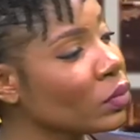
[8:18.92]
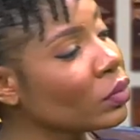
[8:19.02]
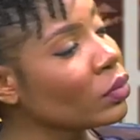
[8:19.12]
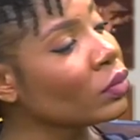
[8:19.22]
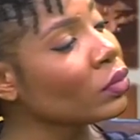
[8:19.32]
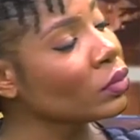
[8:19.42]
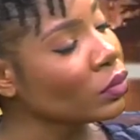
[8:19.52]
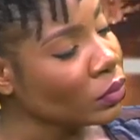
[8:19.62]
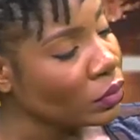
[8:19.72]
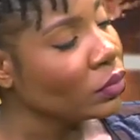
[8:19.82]
there's this
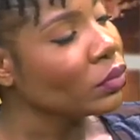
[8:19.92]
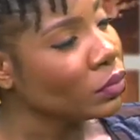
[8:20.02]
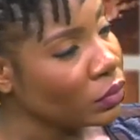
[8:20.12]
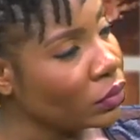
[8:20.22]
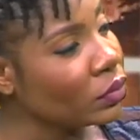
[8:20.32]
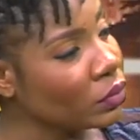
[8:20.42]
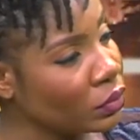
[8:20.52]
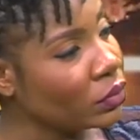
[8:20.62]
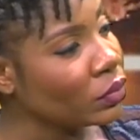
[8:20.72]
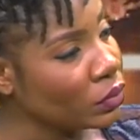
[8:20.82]
disruption, there's a
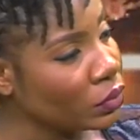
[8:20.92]
crisis which